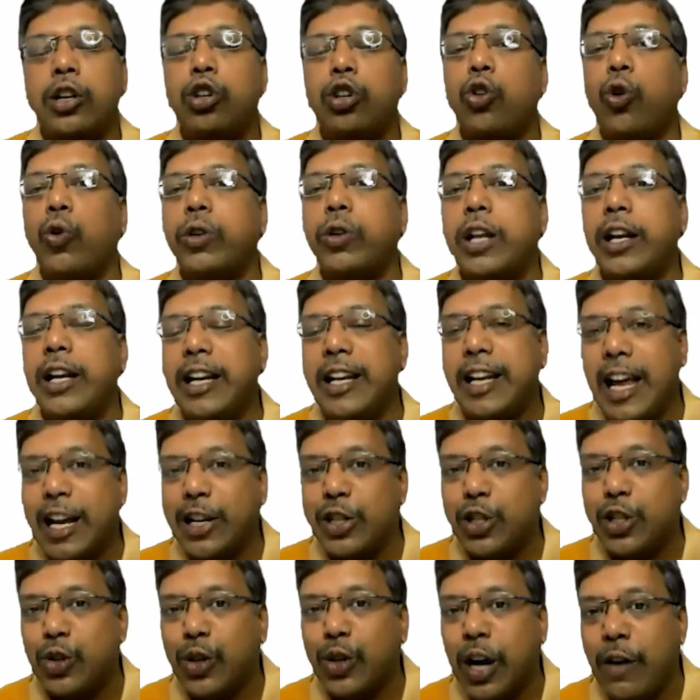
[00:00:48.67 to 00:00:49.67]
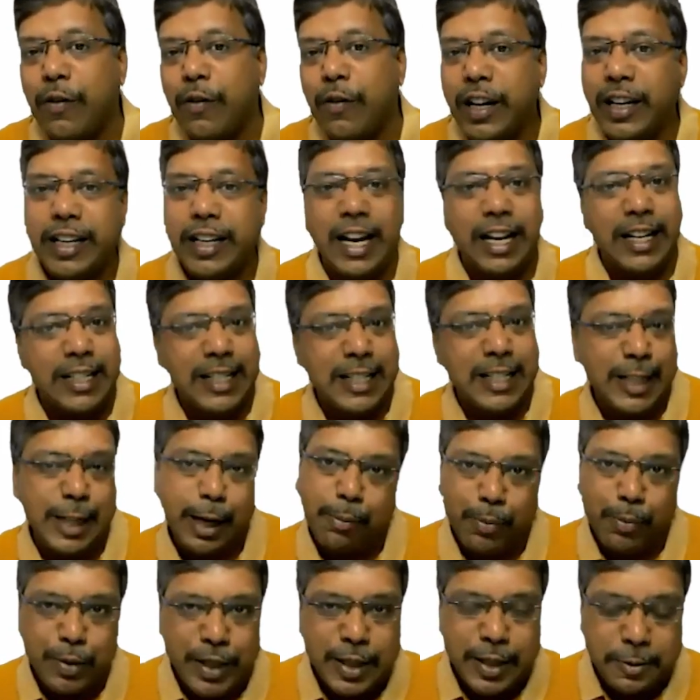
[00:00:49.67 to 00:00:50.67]
Total, it has to cover 10
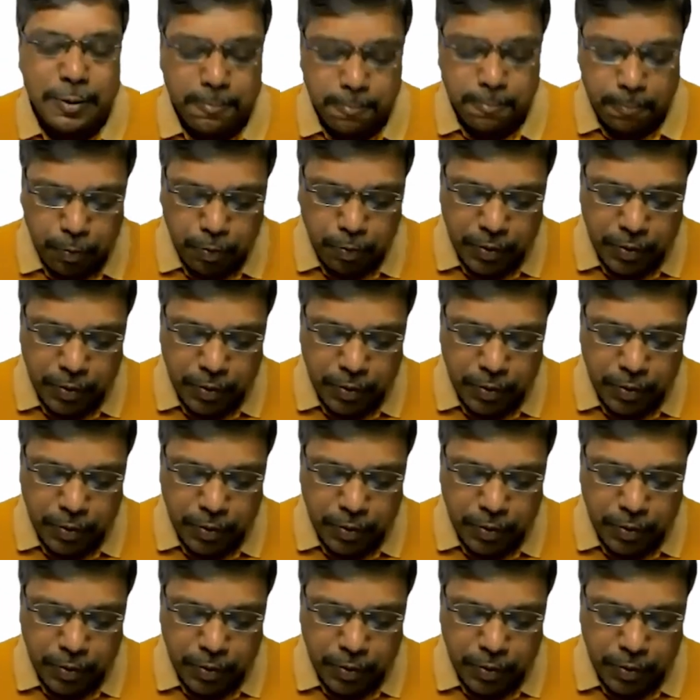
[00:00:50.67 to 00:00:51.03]
steps.